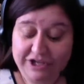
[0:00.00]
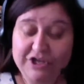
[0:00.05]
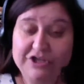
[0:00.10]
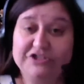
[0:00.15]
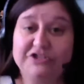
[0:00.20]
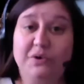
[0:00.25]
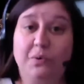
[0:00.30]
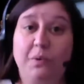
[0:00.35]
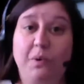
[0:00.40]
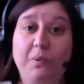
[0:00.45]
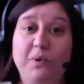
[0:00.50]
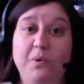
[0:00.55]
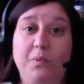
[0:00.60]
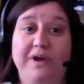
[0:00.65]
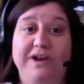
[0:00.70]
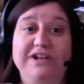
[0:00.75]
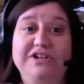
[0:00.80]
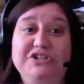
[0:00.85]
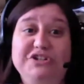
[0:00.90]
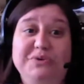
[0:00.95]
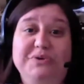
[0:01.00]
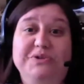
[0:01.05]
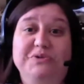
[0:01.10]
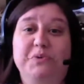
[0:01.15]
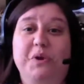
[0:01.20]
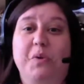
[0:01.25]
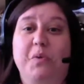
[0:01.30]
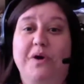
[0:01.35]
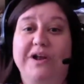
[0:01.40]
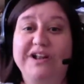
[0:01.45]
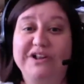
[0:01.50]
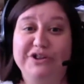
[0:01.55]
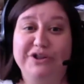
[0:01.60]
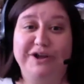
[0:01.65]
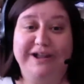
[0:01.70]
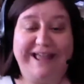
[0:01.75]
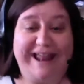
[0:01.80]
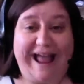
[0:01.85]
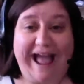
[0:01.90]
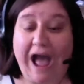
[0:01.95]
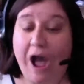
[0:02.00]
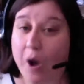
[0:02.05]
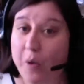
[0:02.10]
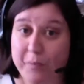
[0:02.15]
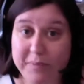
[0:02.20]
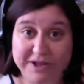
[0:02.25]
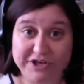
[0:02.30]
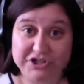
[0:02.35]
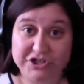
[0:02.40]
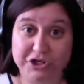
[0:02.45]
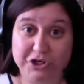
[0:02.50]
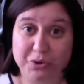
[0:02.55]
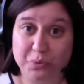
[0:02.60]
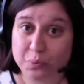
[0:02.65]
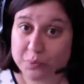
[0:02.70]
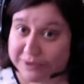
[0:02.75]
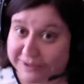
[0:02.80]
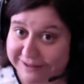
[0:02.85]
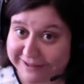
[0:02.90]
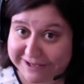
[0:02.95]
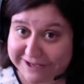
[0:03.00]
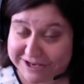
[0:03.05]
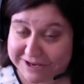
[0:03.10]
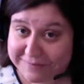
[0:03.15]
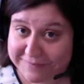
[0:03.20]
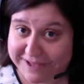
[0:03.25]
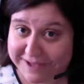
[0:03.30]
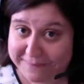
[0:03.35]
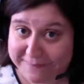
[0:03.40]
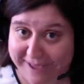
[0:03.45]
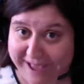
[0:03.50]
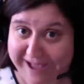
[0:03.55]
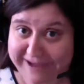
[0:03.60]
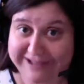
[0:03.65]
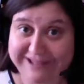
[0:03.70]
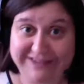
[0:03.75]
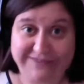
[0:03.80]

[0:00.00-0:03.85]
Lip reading: So what we want to do is we want to look at how much are you really going to make back